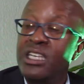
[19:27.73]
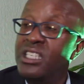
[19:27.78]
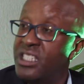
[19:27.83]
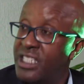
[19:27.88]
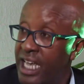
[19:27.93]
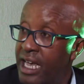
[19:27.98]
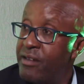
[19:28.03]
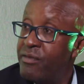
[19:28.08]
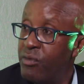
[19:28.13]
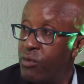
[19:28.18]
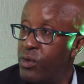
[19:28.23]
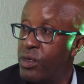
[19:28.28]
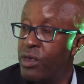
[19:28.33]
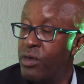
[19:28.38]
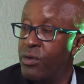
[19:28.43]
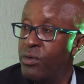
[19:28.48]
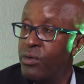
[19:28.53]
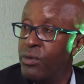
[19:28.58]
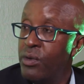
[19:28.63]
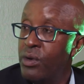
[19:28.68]
safe
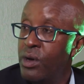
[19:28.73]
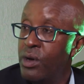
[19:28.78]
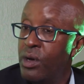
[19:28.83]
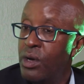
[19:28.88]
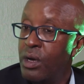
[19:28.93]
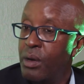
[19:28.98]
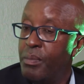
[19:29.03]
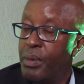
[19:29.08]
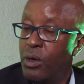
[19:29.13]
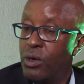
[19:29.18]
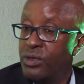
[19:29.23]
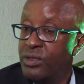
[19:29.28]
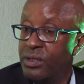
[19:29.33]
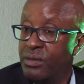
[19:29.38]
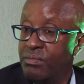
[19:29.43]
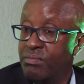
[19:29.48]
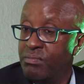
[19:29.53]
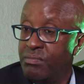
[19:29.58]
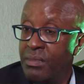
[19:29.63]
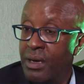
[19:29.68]
with you,
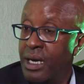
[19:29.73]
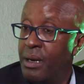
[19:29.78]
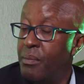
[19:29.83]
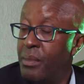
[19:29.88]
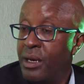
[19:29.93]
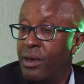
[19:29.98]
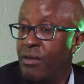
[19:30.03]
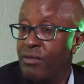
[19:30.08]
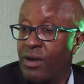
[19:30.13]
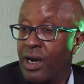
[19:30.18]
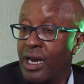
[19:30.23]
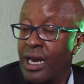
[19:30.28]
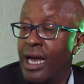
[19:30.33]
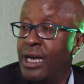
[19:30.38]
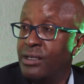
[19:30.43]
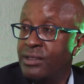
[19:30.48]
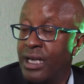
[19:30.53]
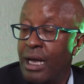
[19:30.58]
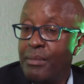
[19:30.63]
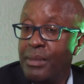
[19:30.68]
because many of our
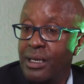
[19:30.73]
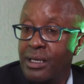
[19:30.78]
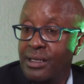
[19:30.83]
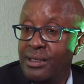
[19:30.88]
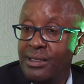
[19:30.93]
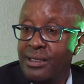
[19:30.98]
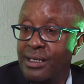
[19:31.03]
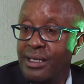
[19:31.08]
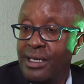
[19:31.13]
clients, I mean,